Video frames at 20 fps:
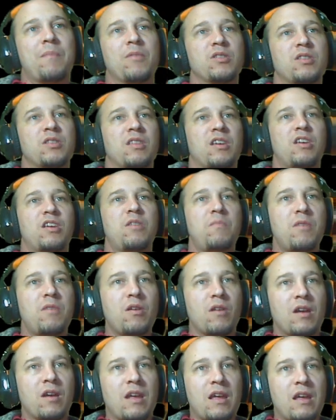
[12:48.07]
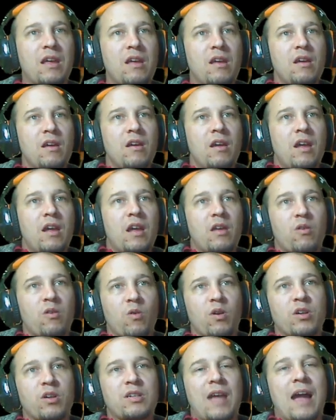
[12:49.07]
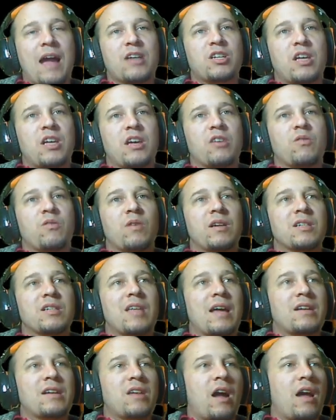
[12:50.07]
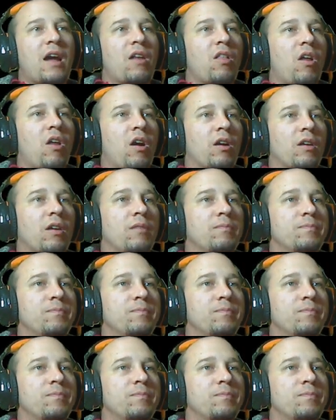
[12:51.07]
of the community in order to actually increase that dialogue.